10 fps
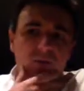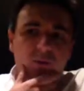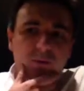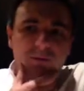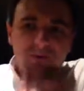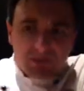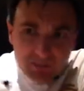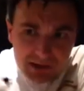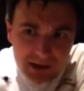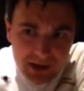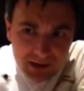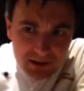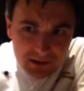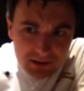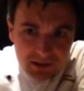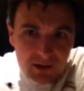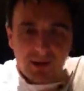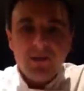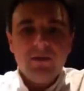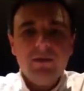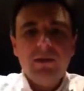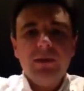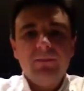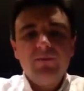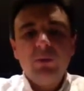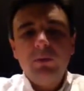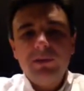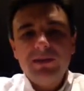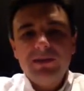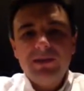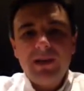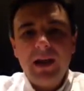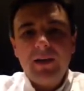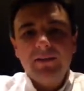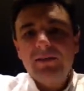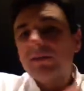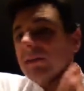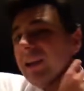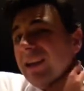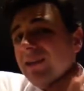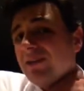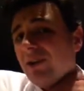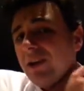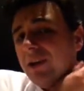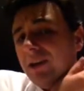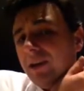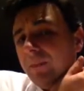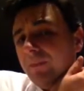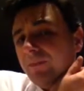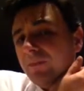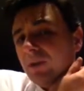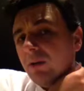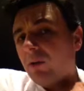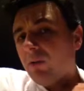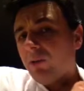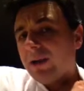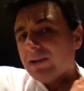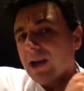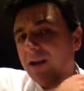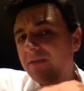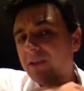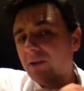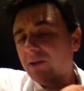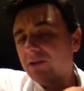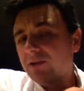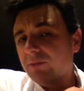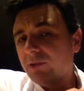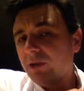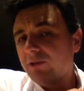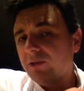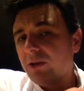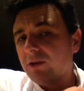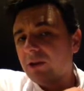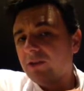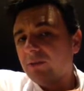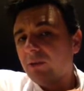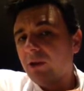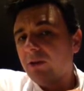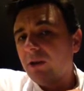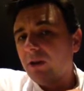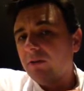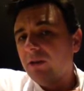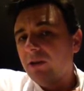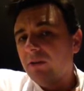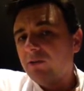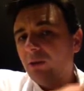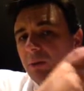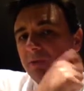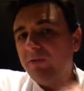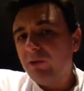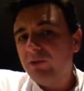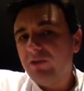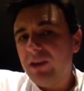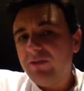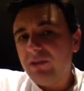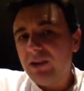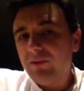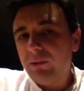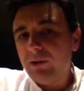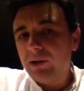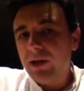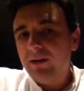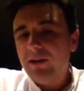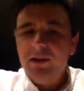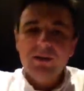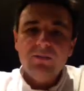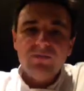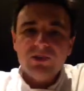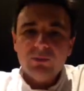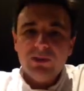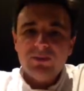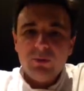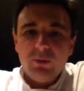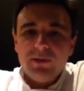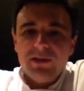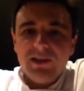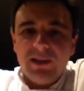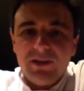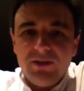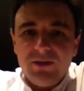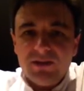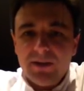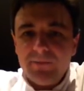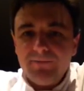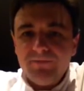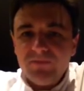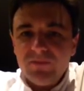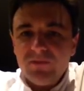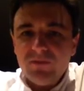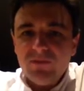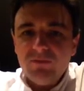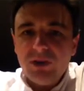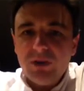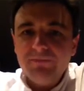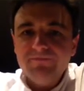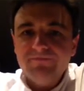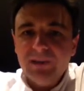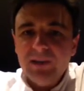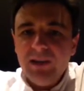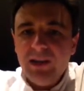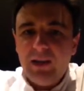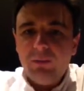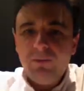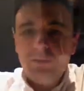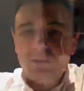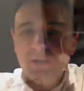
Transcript: took one of, it's a bit dark, isn't it? There you go. Took one of my stouts and I wrapped half of that onto some toasted coconut and some cocoa. It's got a bit of footage of that for you to have a look at. Just a wee experiment, see how that turns out. You know. Anyhow, we'll have a look